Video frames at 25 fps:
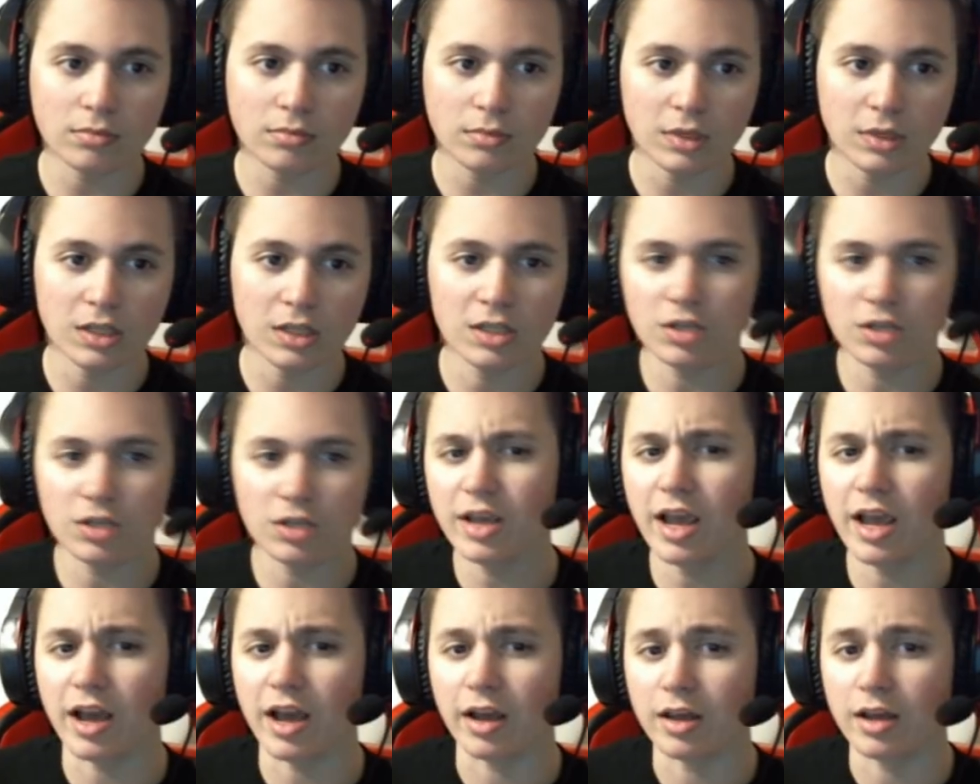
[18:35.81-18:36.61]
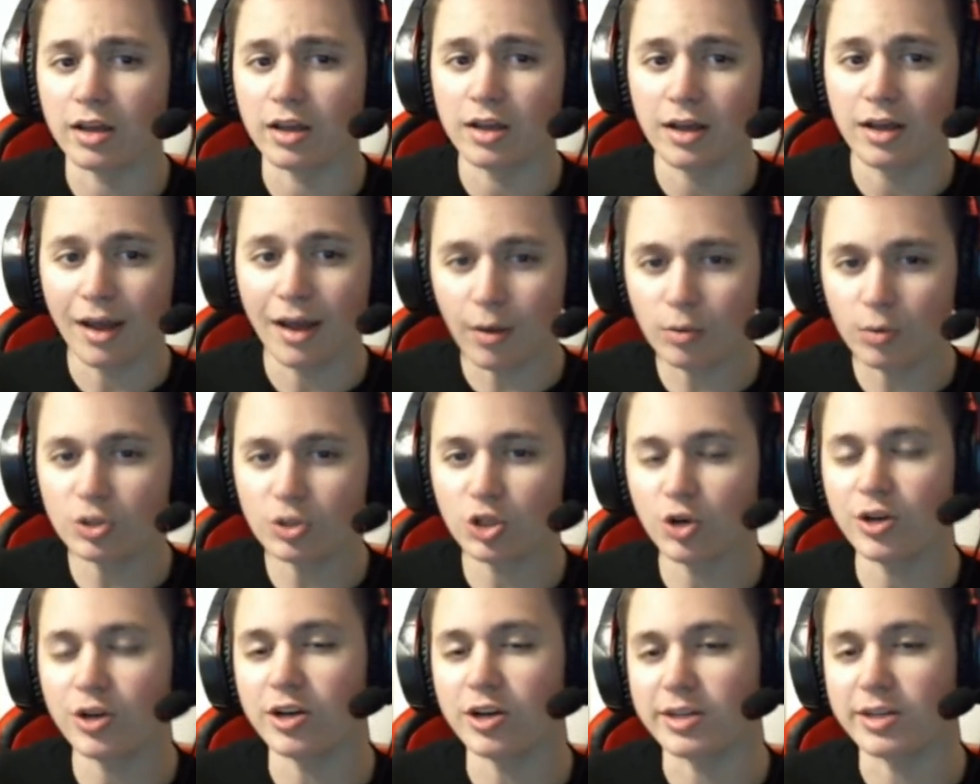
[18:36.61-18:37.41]
So yeah, I will
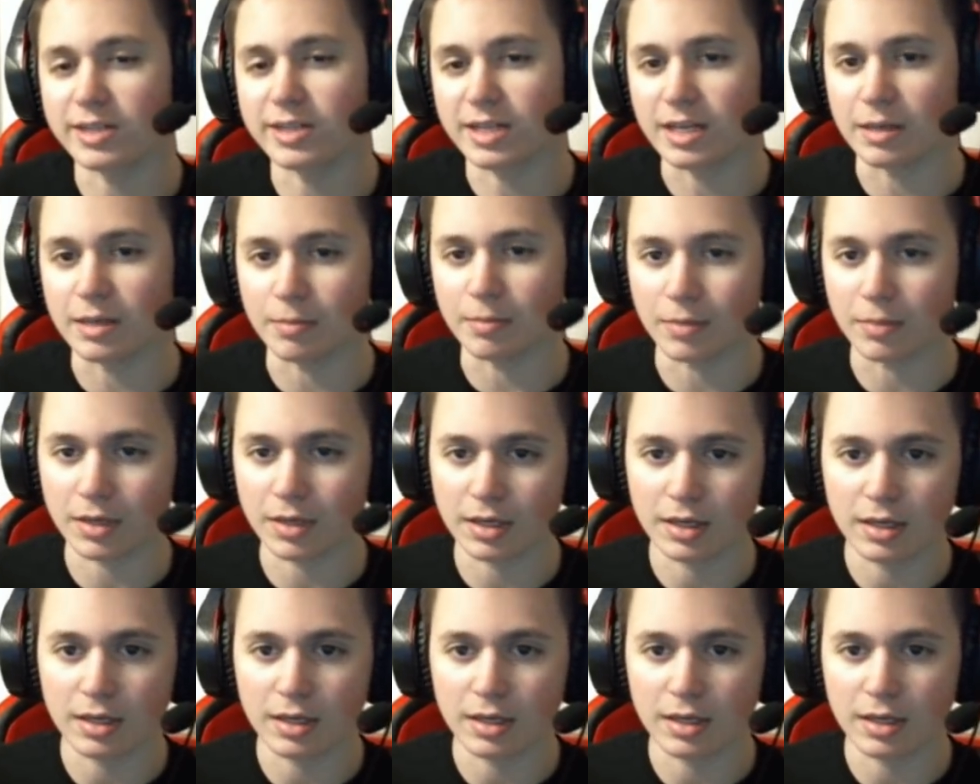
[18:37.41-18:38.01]
join your team,